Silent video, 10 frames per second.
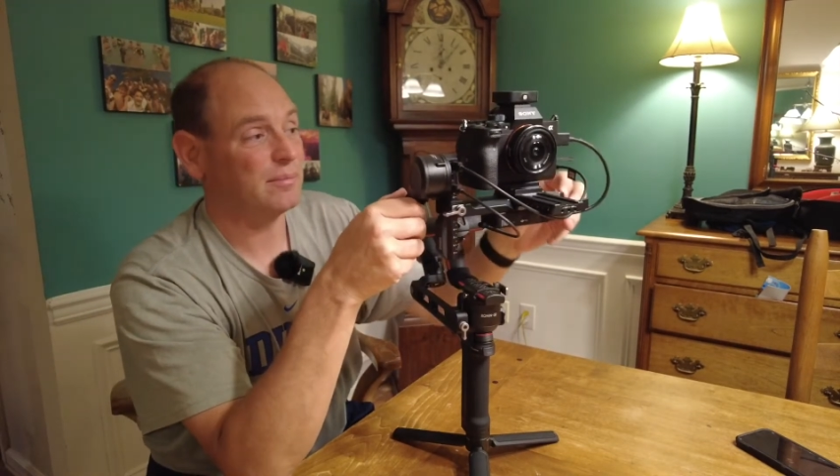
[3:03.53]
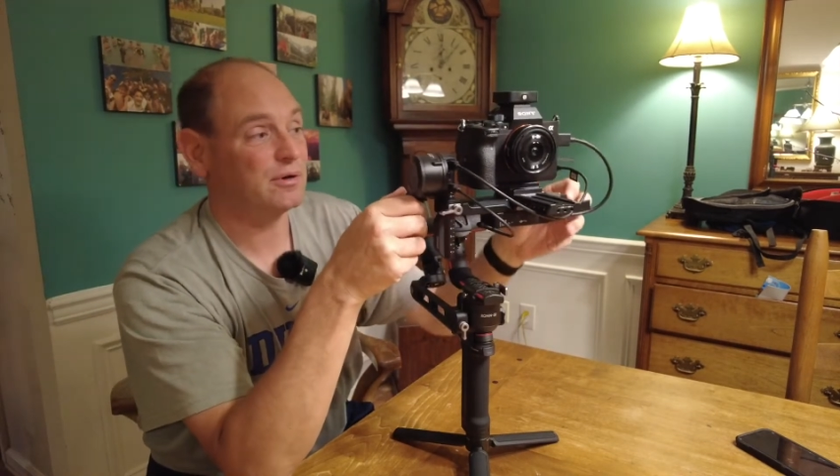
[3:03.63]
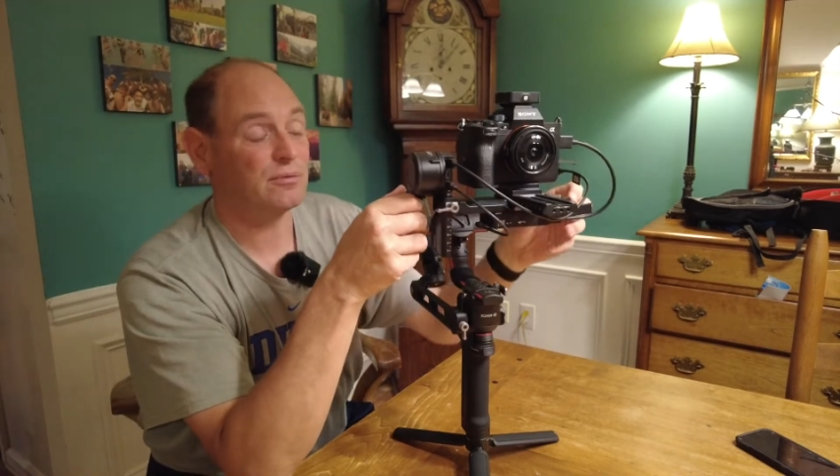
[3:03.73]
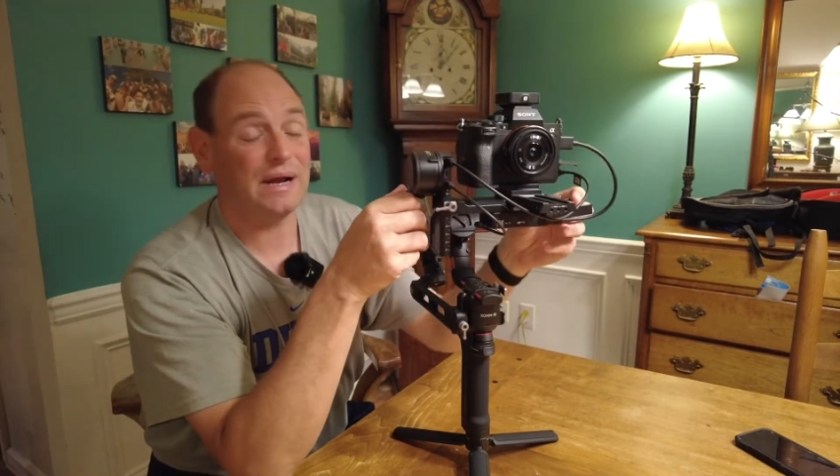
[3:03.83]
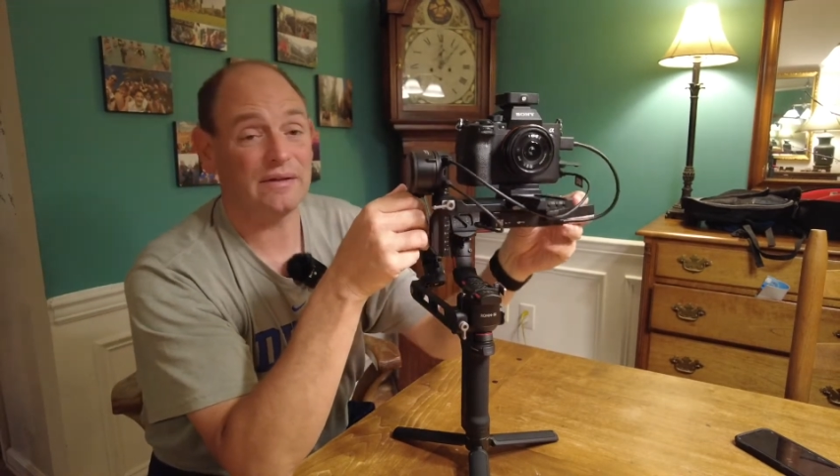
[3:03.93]
up
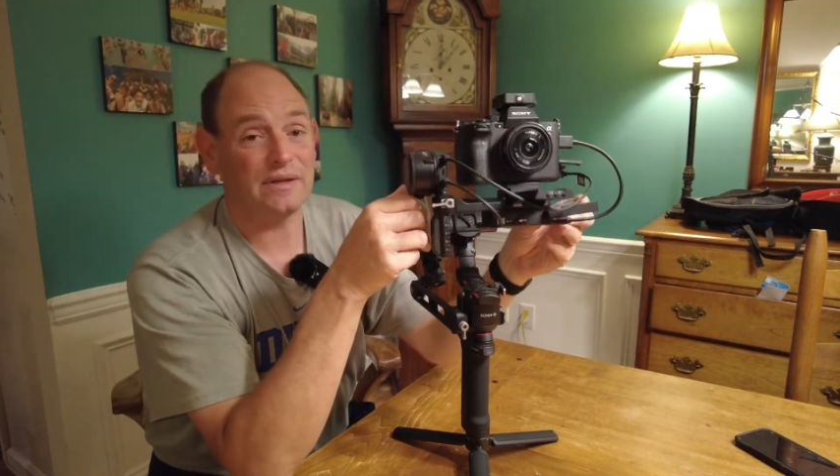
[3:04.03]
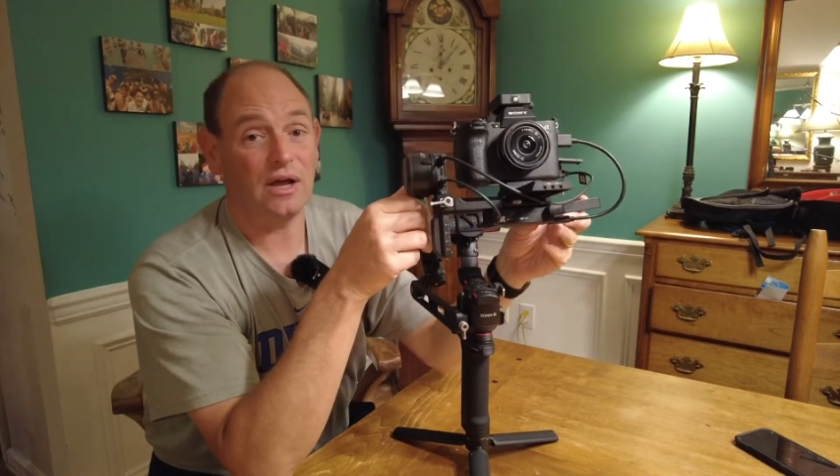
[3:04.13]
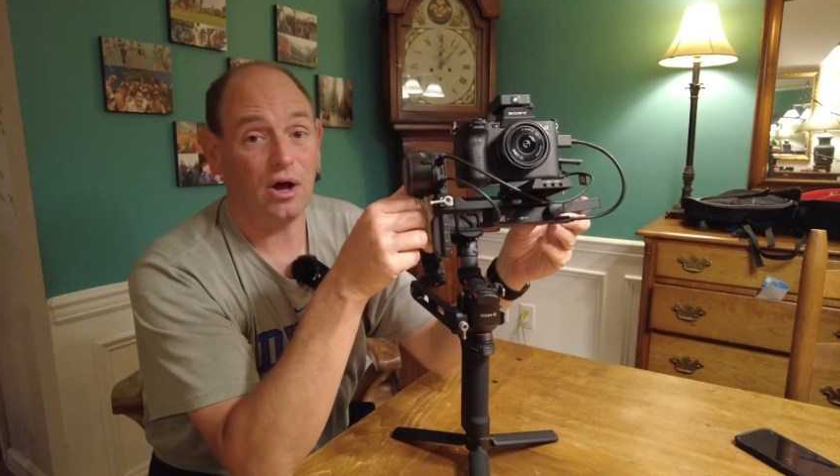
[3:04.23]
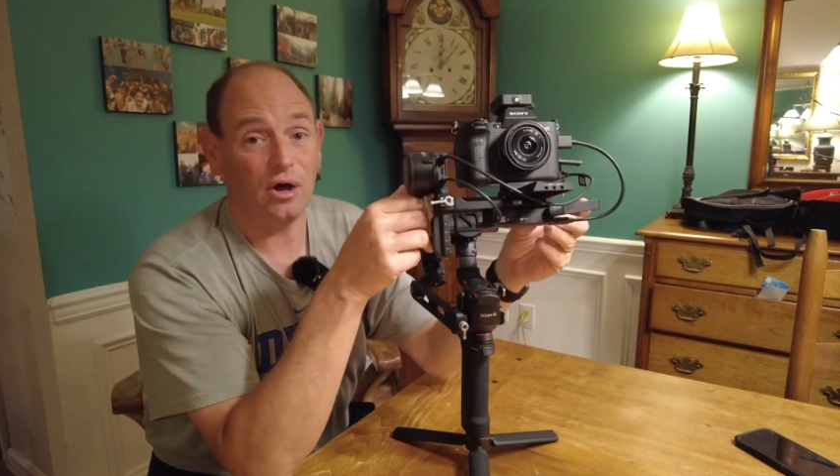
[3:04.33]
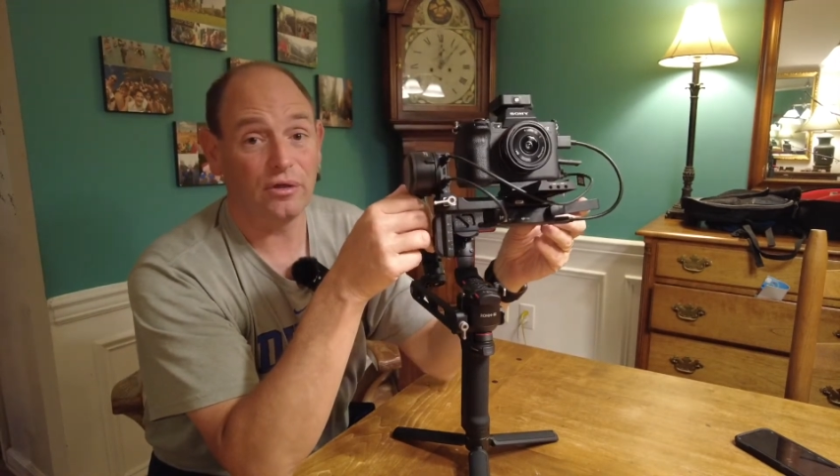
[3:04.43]
correctly,
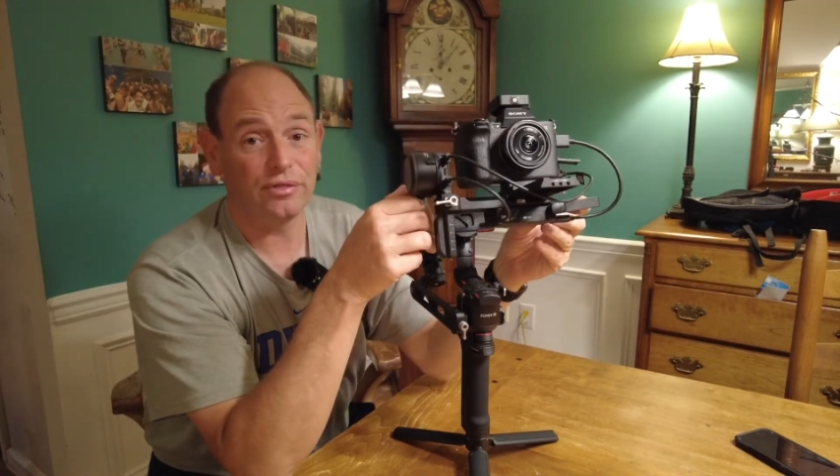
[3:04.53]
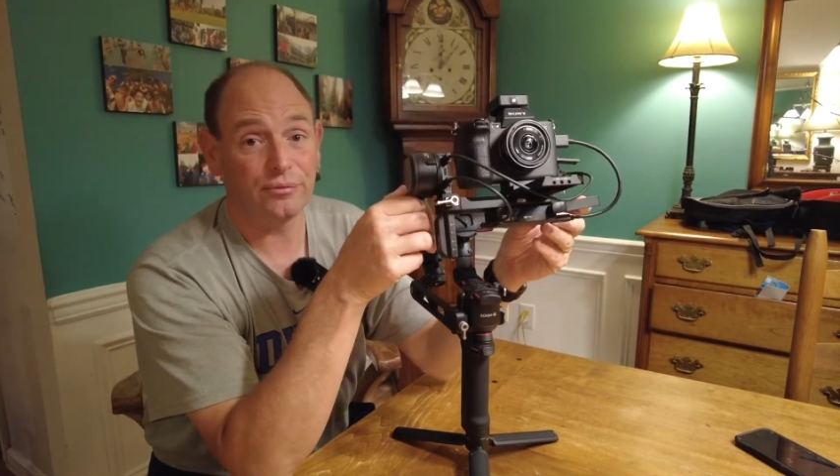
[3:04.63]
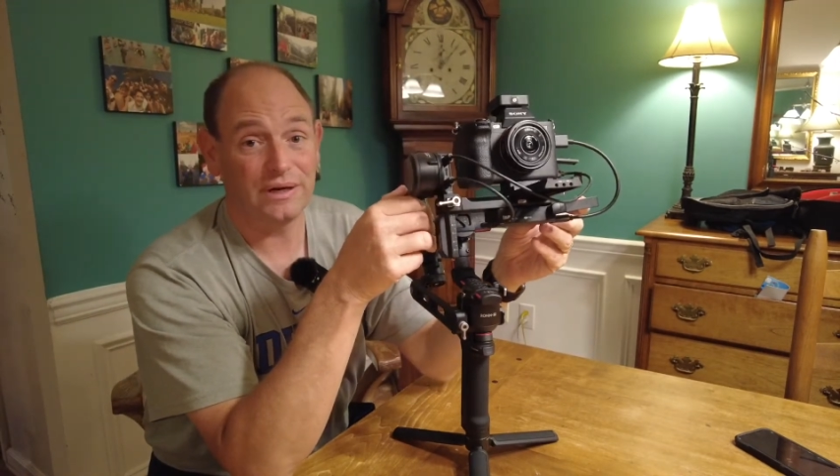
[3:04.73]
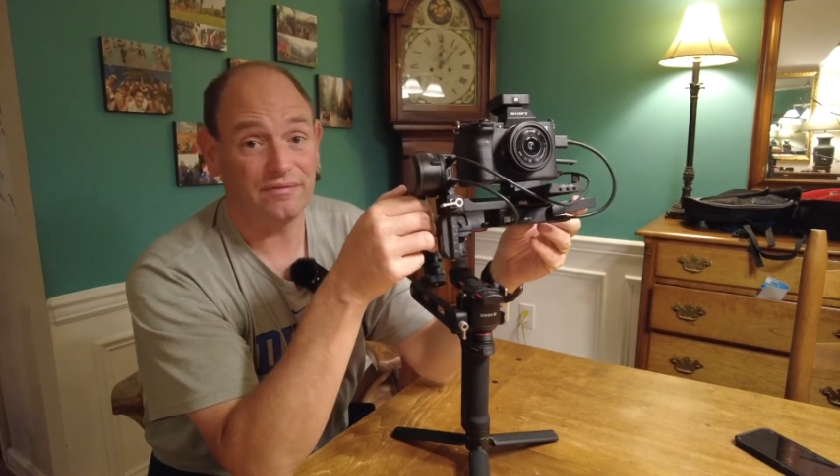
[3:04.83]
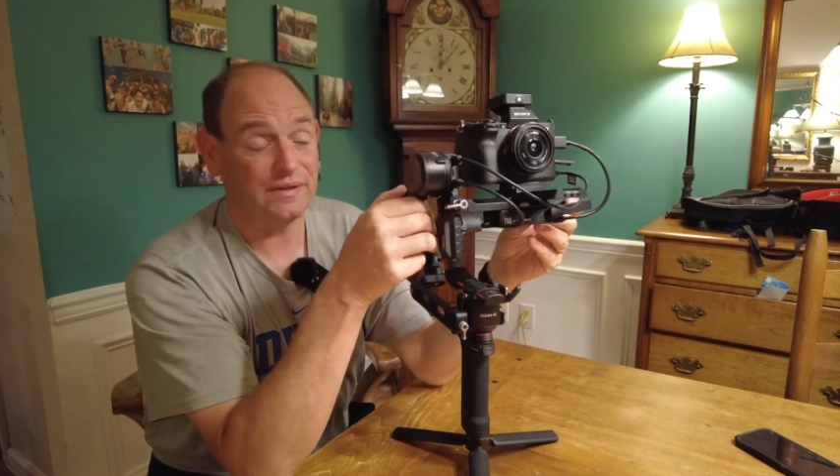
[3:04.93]
all
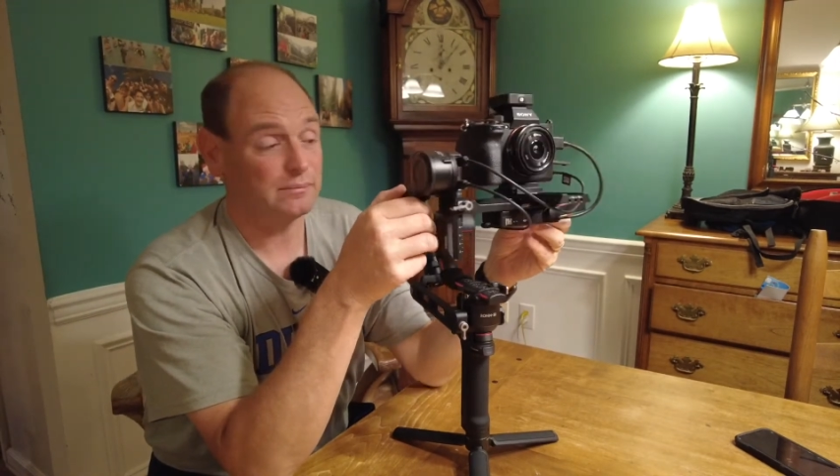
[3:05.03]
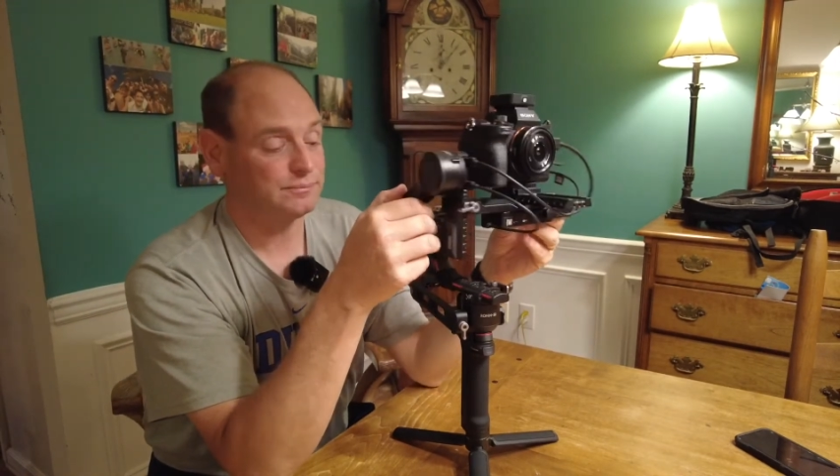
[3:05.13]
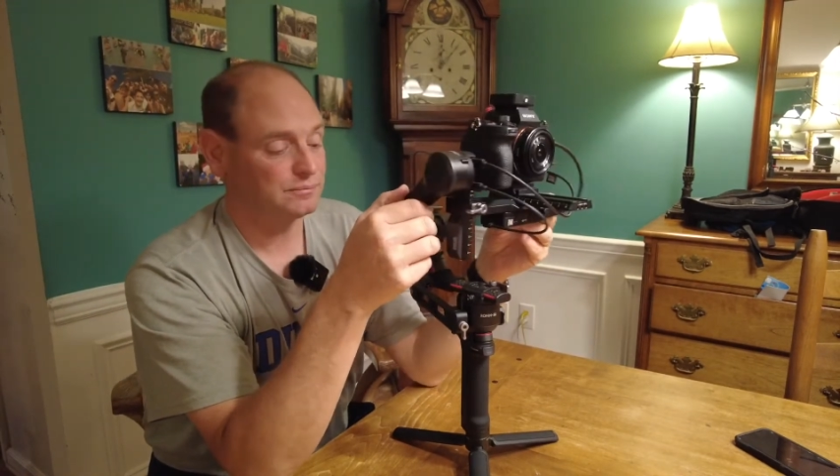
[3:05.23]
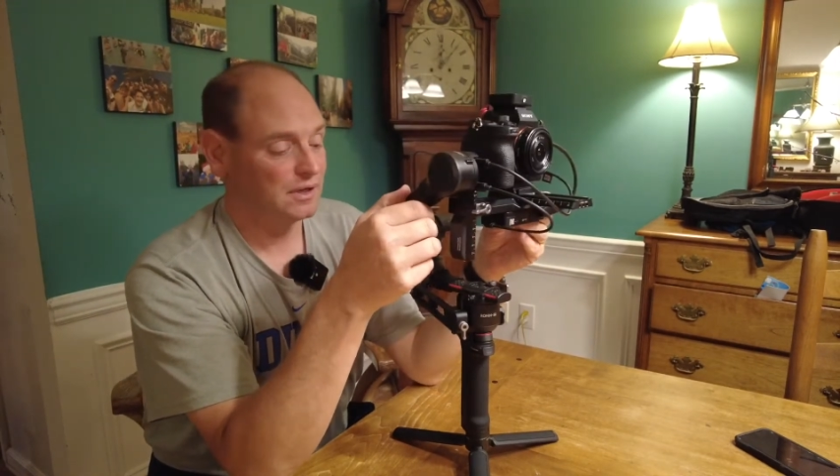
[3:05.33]
3 of them.